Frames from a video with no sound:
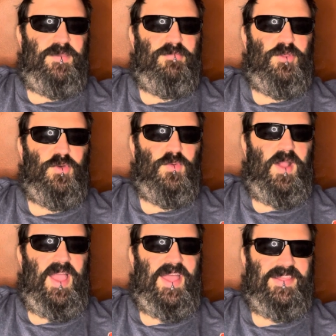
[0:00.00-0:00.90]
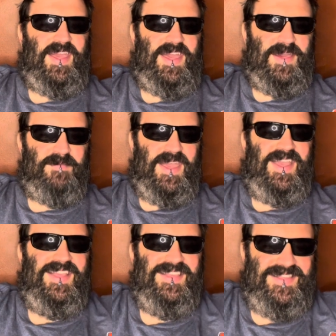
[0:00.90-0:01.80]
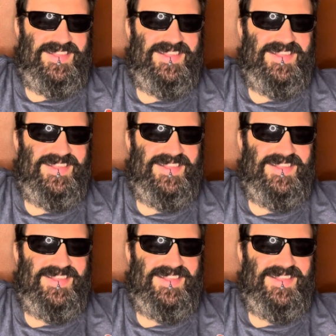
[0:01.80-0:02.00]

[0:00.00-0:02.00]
people who were at the AMAs.